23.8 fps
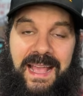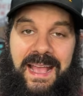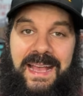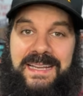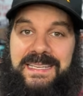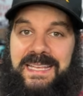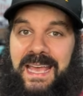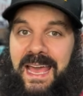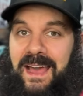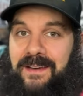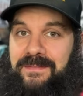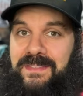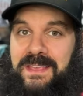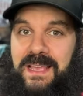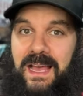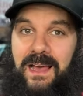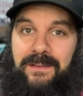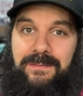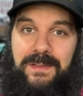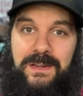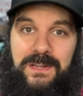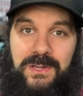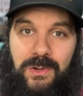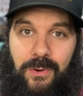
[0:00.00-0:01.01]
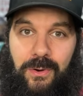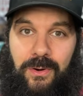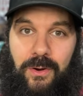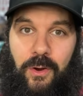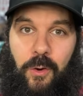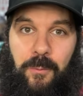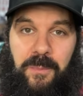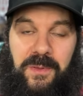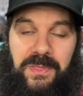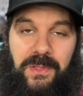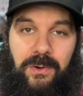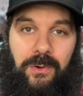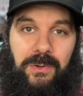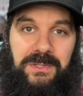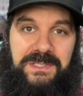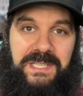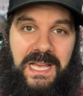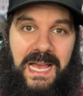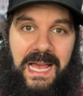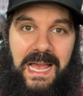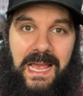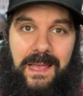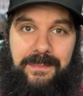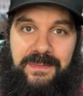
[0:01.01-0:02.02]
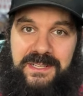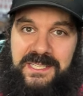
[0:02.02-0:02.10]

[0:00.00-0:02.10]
I had to have the oven door open the whole time